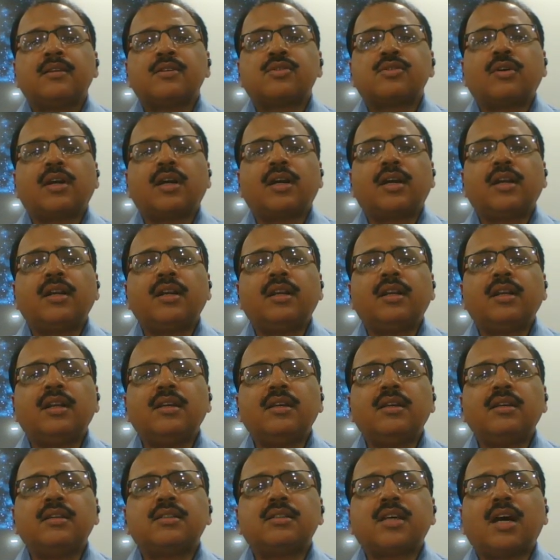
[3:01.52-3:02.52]
So
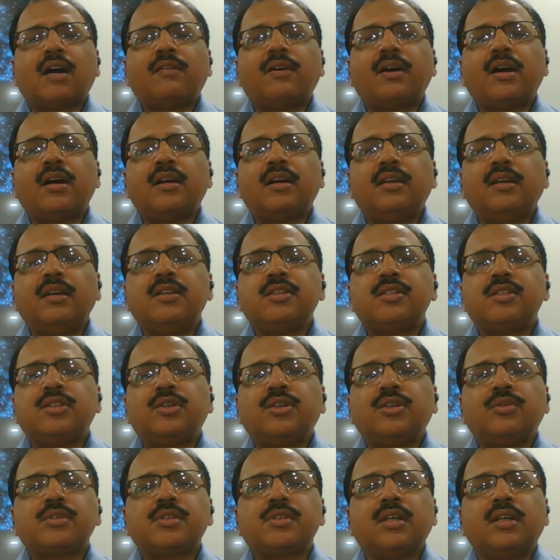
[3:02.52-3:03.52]
currently, Java
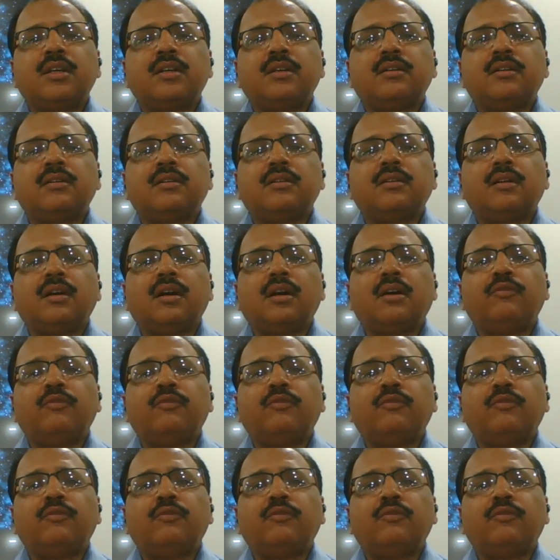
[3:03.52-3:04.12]
is used in